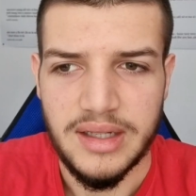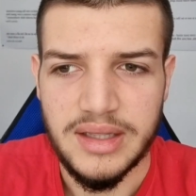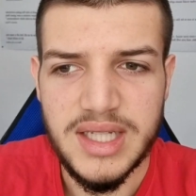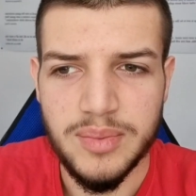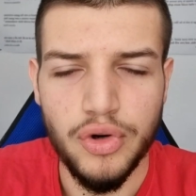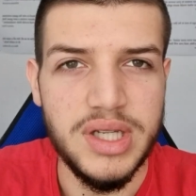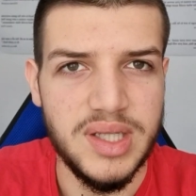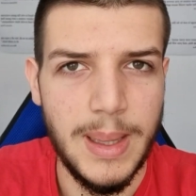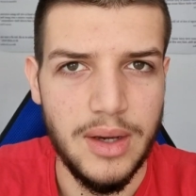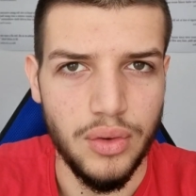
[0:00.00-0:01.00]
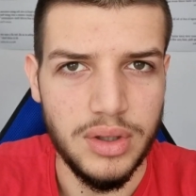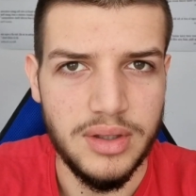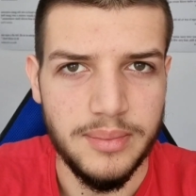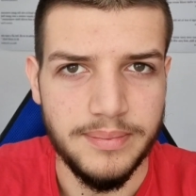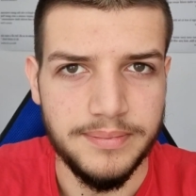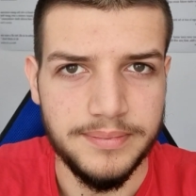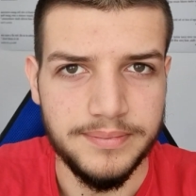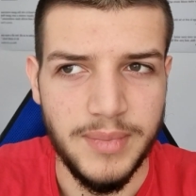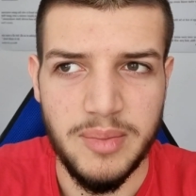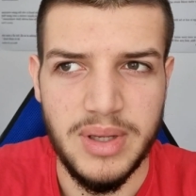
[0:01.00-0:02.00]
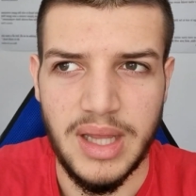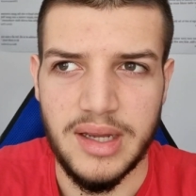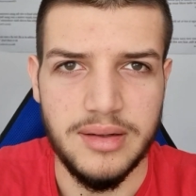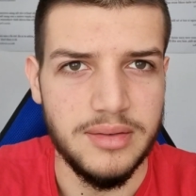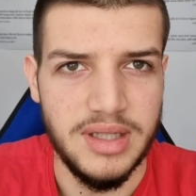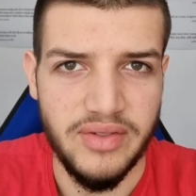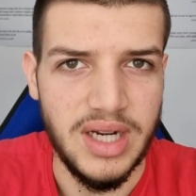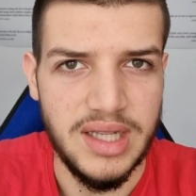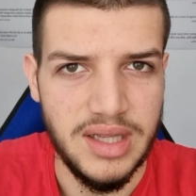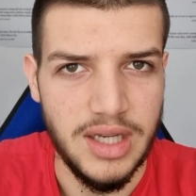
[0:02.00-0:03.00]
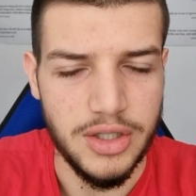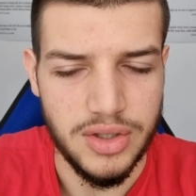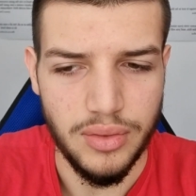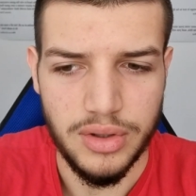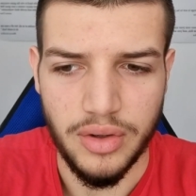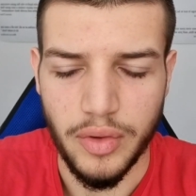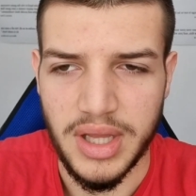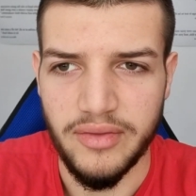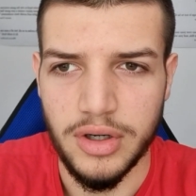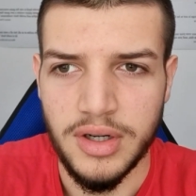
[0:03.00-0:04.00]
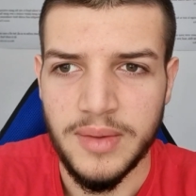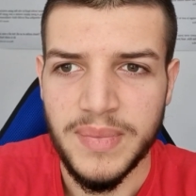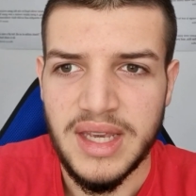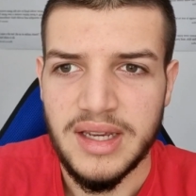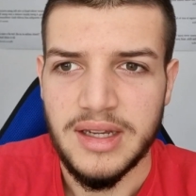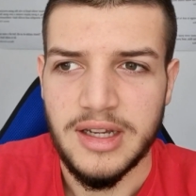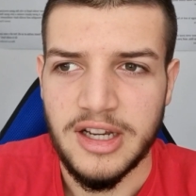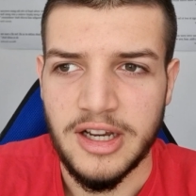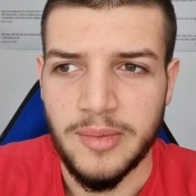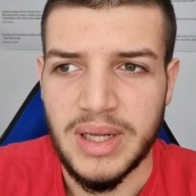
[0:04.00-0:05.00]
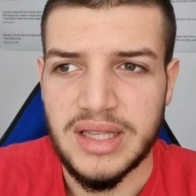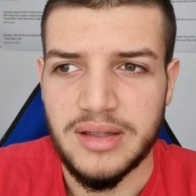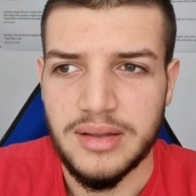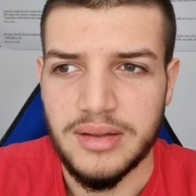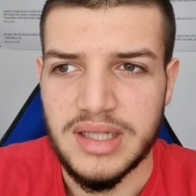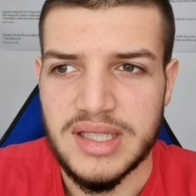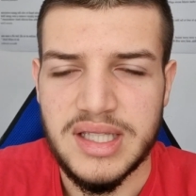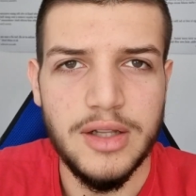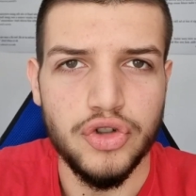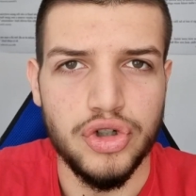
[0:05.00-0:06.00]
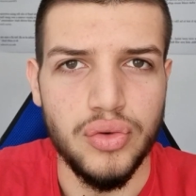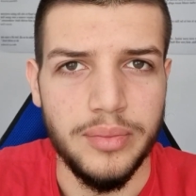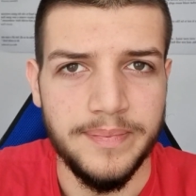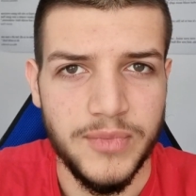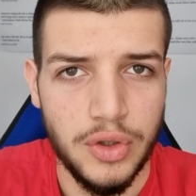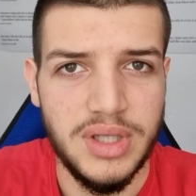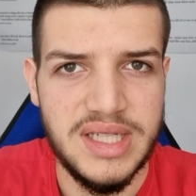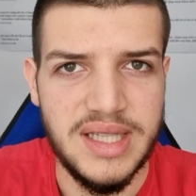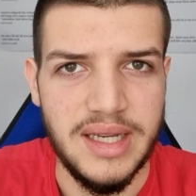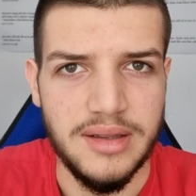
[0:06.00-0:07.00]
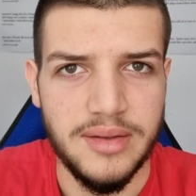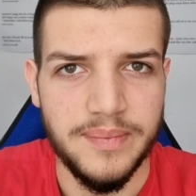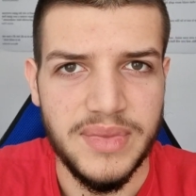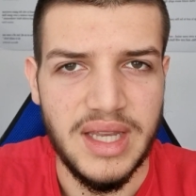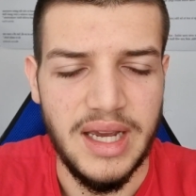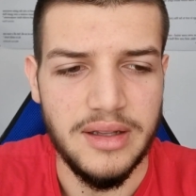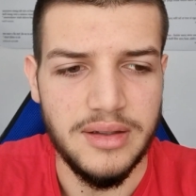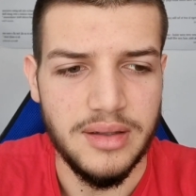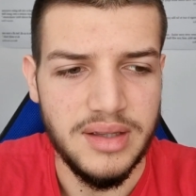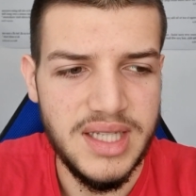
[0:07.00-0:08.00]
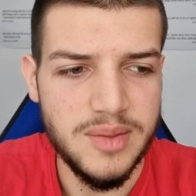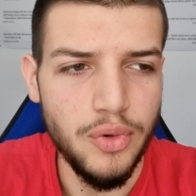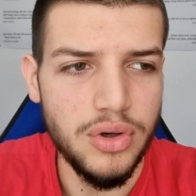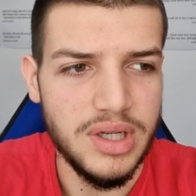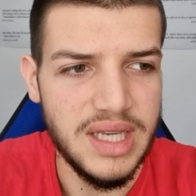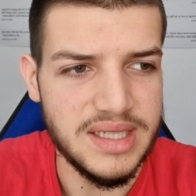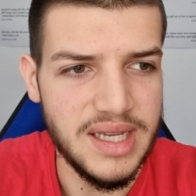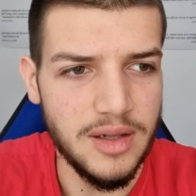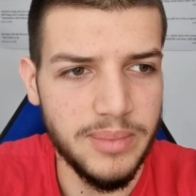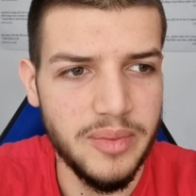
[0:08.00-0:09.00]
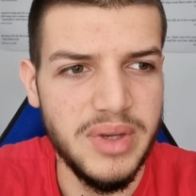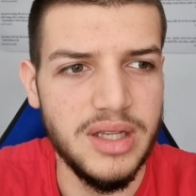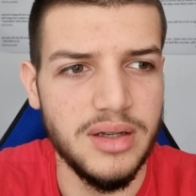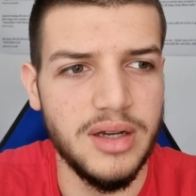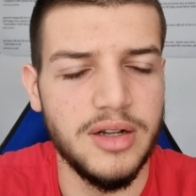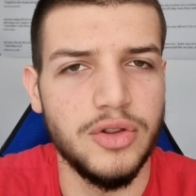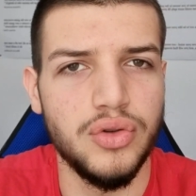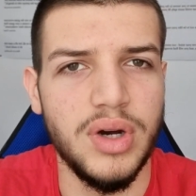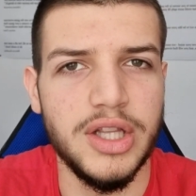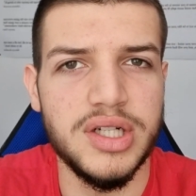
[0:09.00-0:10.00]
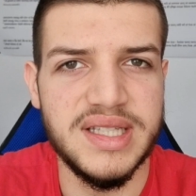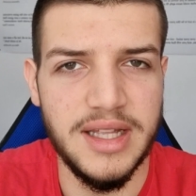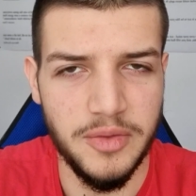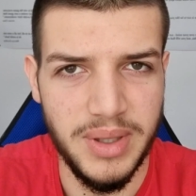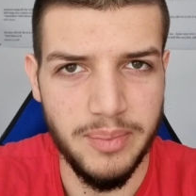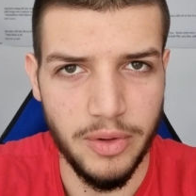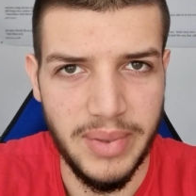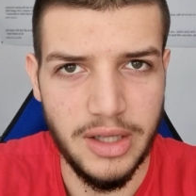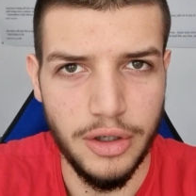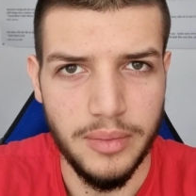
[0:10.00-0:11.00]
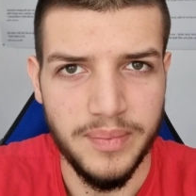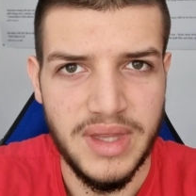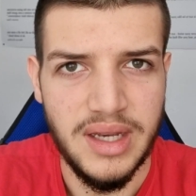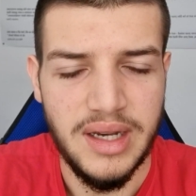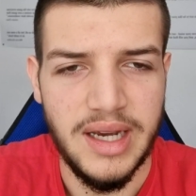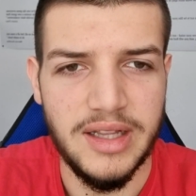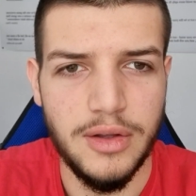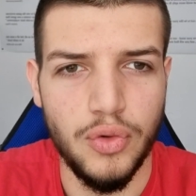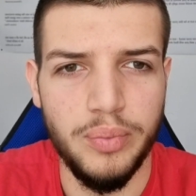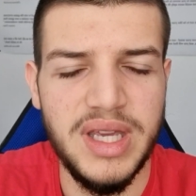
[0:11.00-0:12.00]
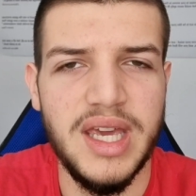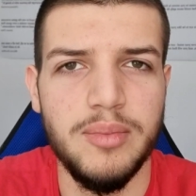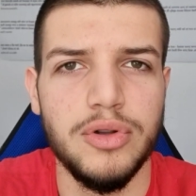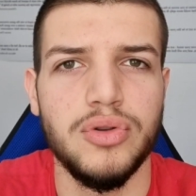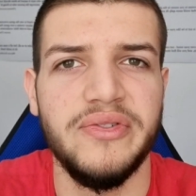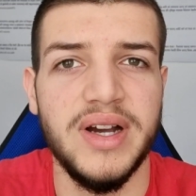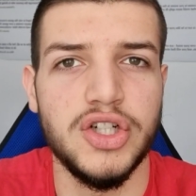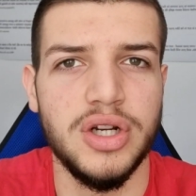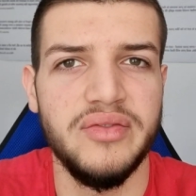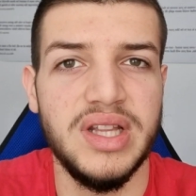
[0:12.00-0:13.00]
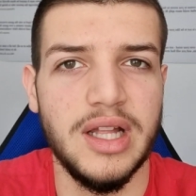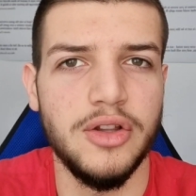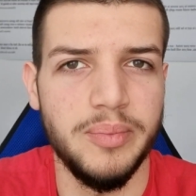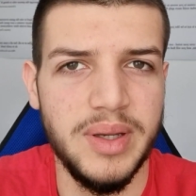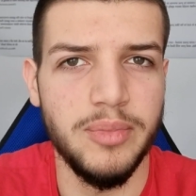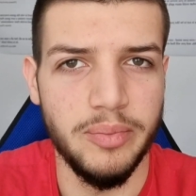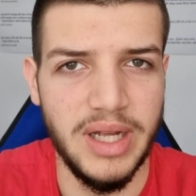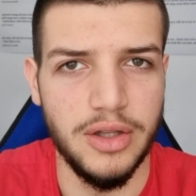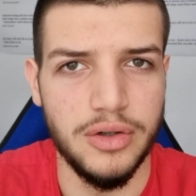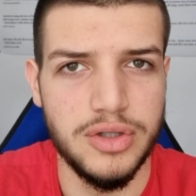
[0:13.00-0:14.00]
This book is really old, maybe like even 80 years old or whatever, but it's still true to this date. And this book has helped me to understand people better and to be able to function with other people better.